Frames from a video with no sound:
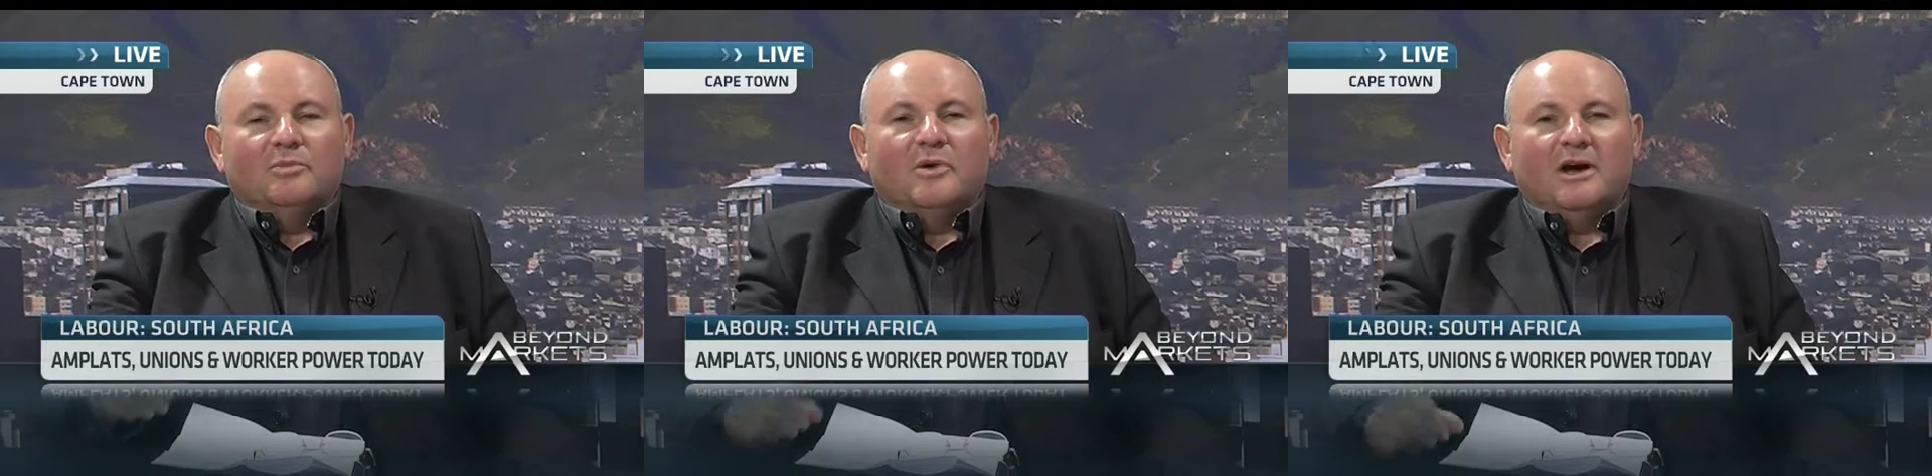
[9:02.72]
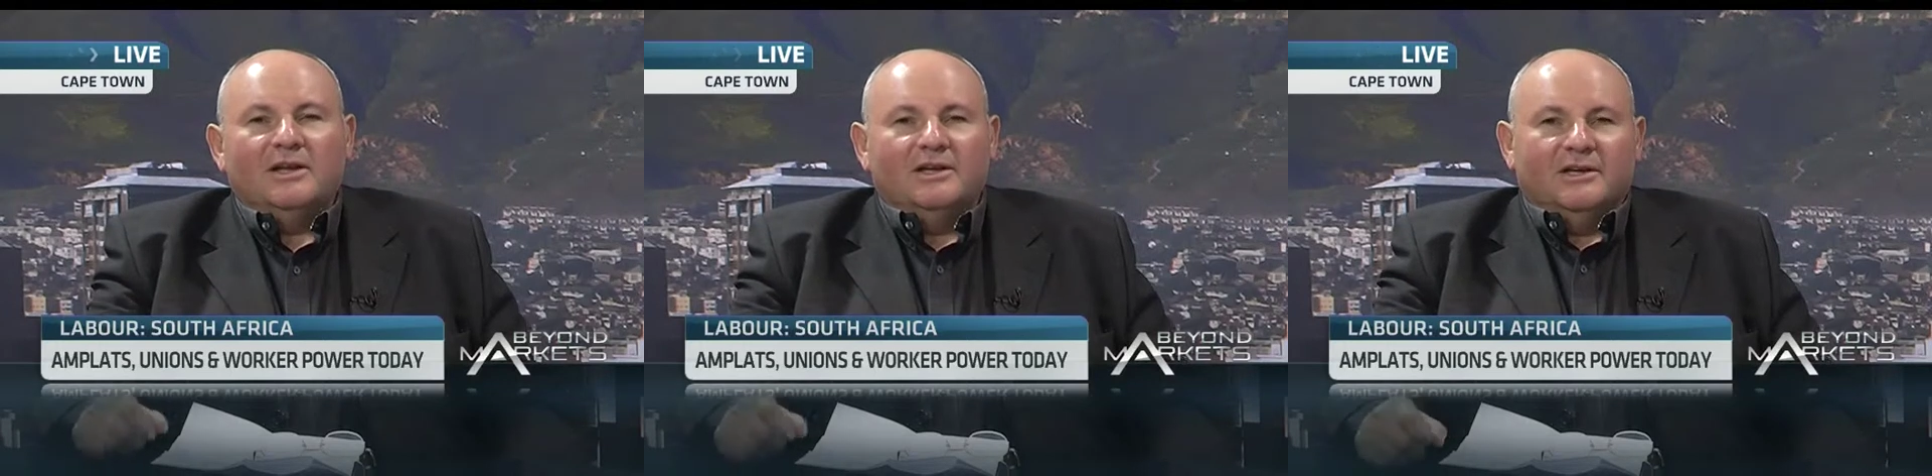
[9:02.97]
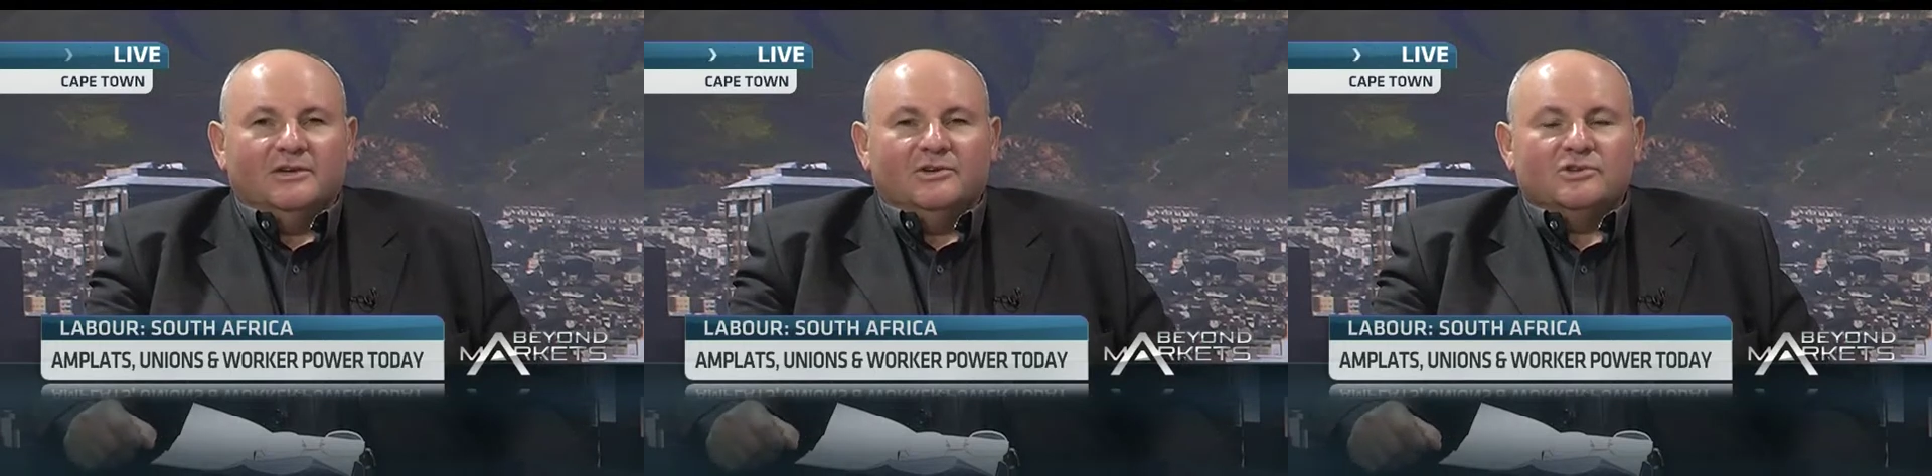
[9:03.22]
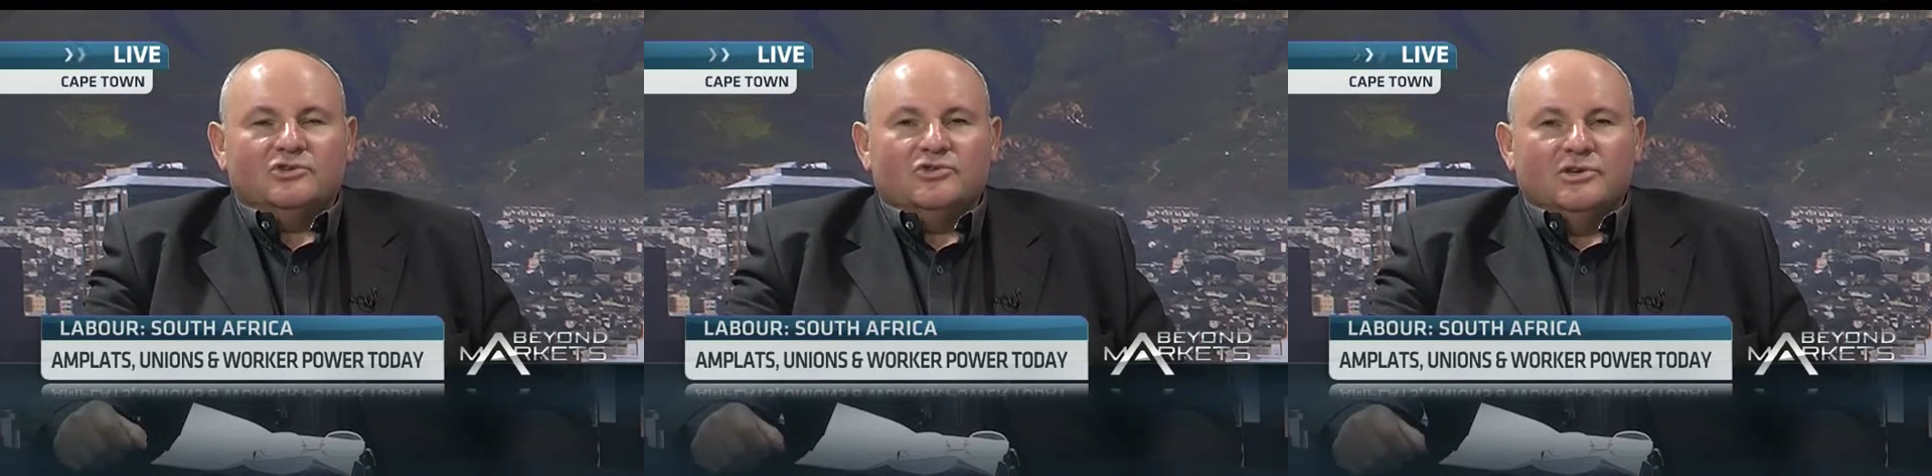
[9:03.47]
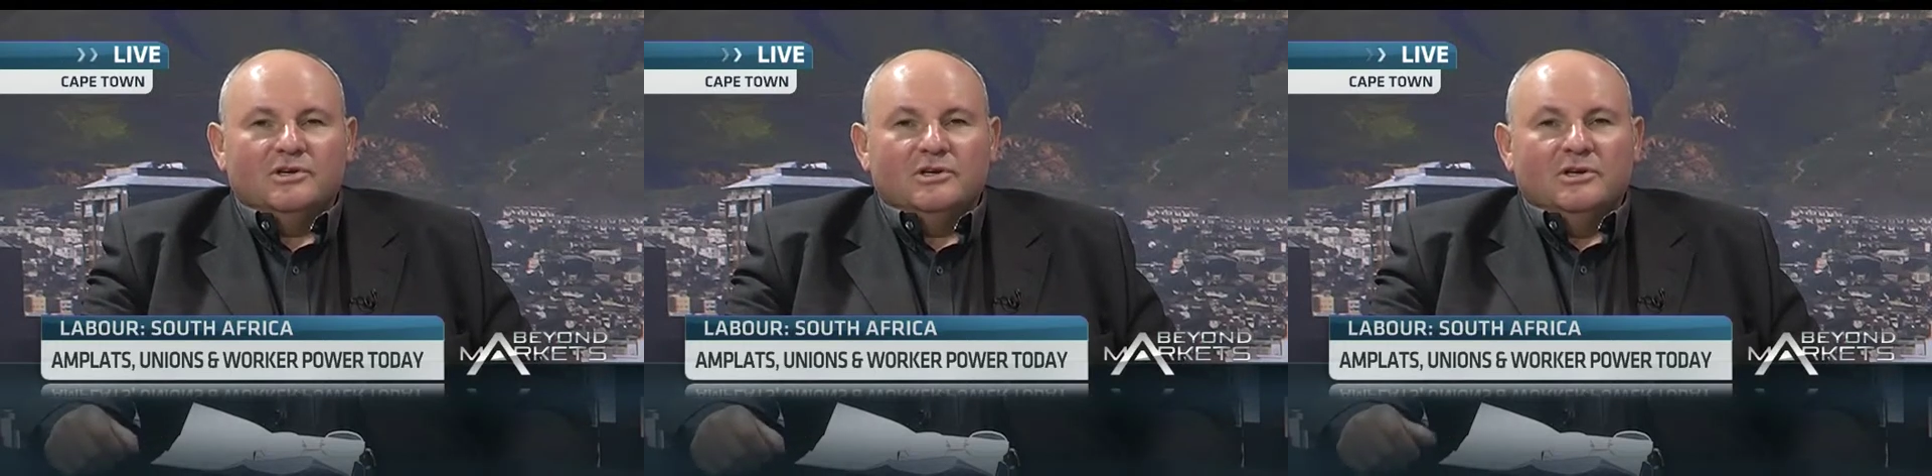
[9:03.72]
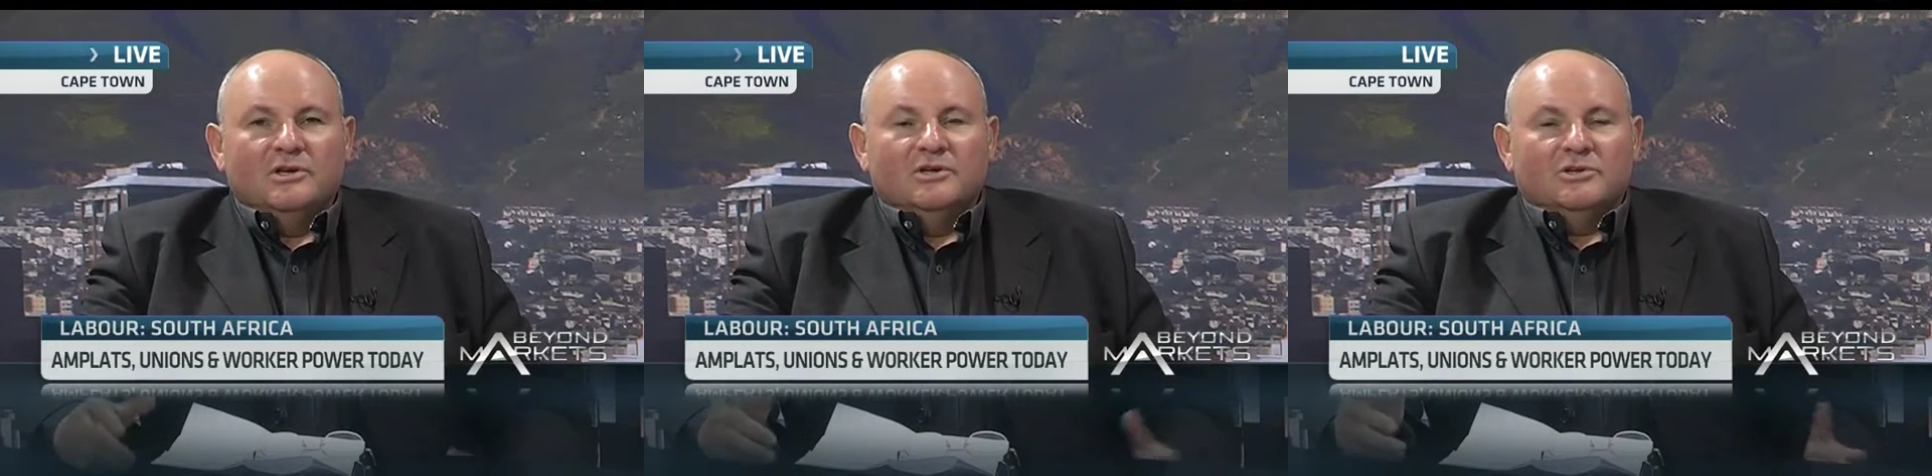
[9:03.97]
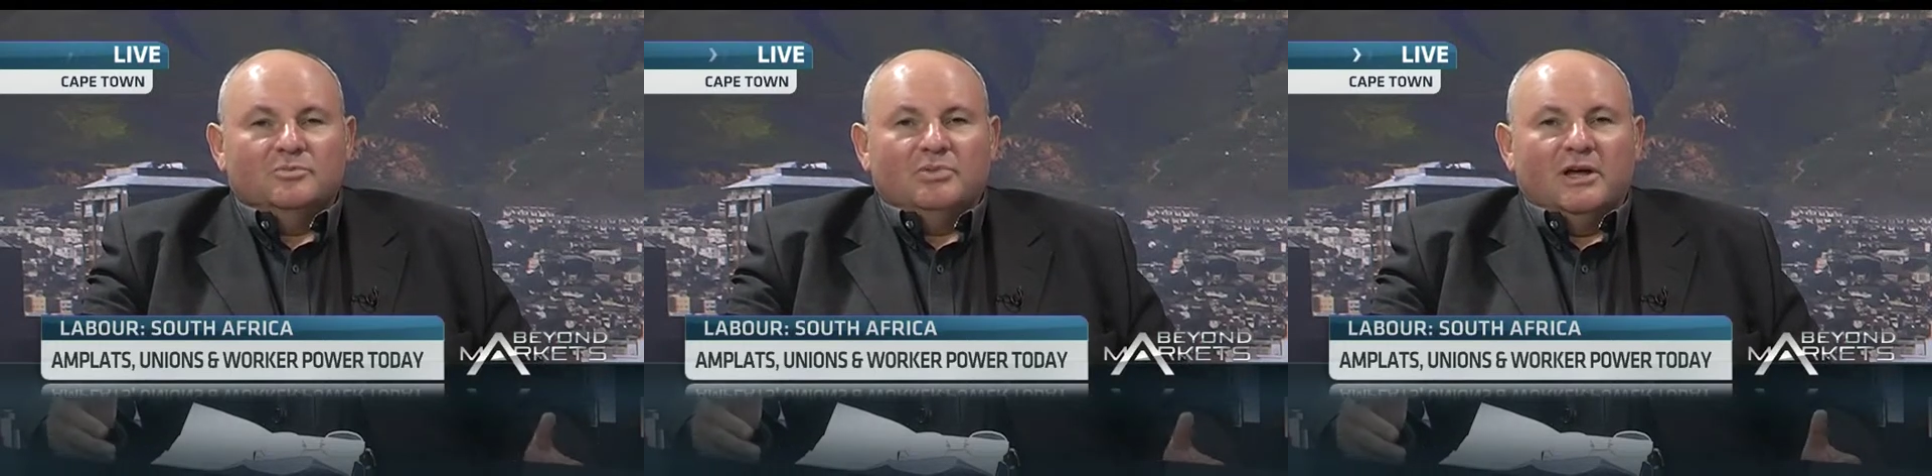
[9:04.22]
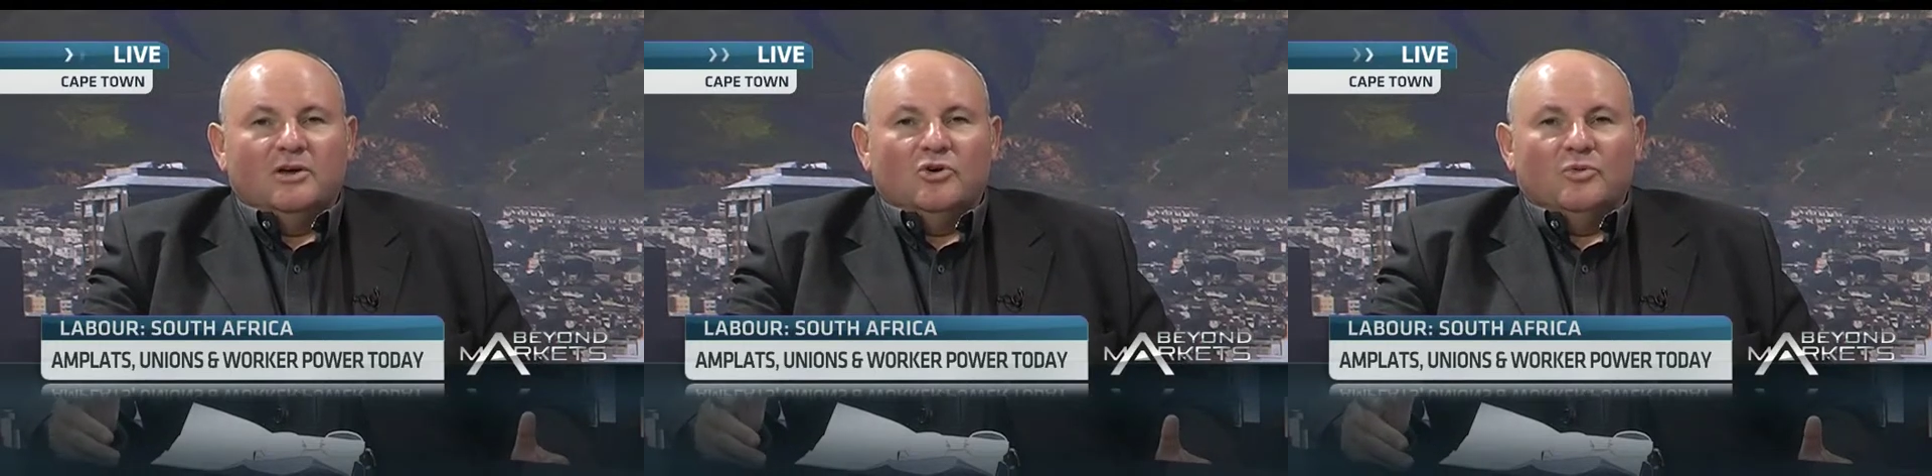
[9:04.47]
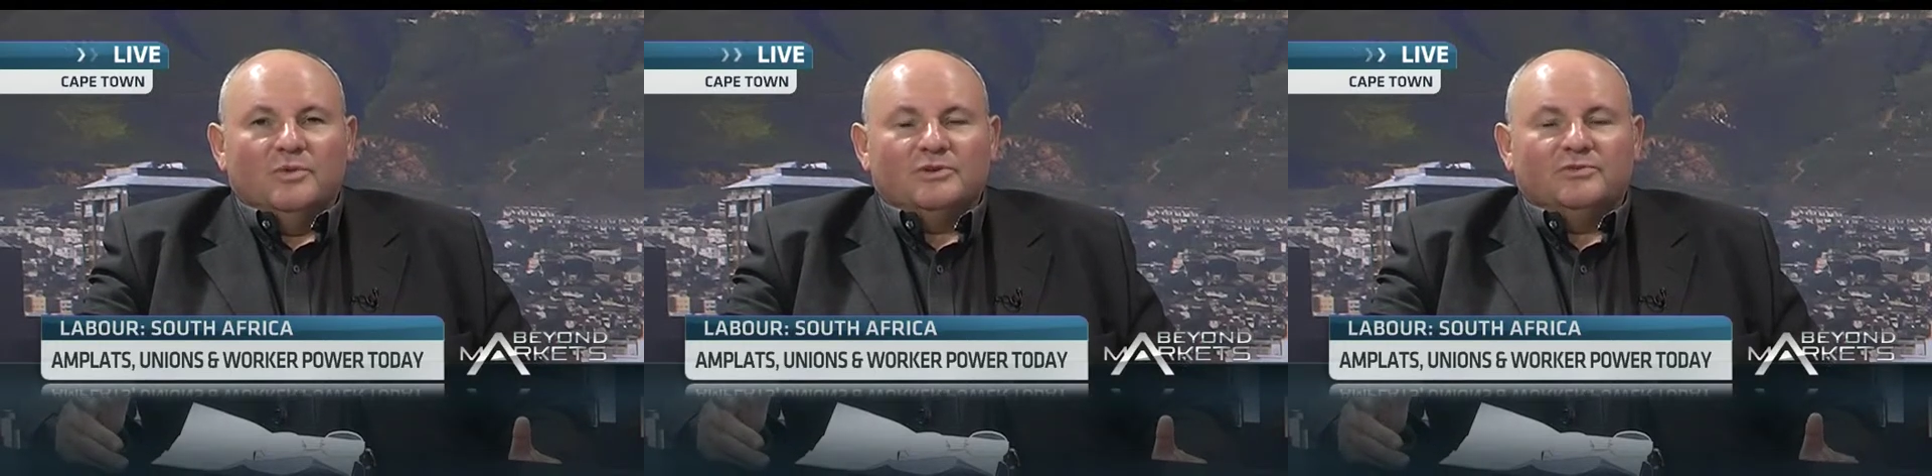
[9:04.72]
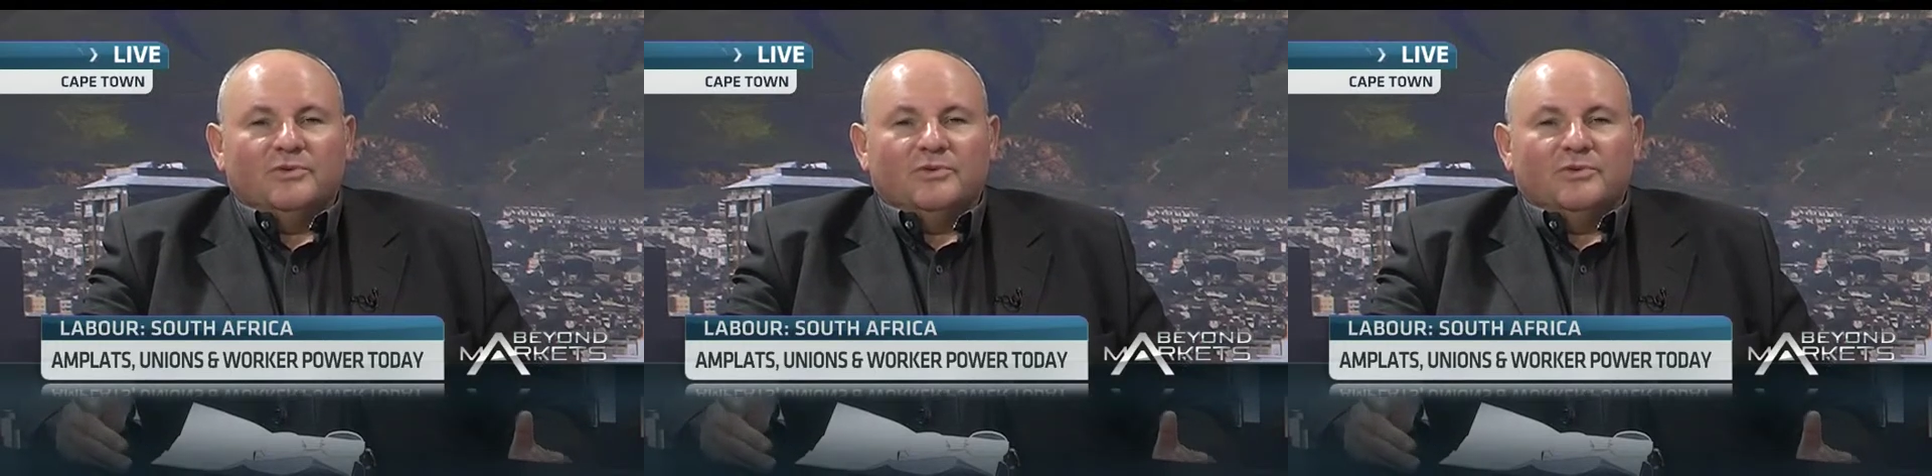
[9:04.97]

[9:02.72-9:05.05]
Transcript: mining industry to pay almost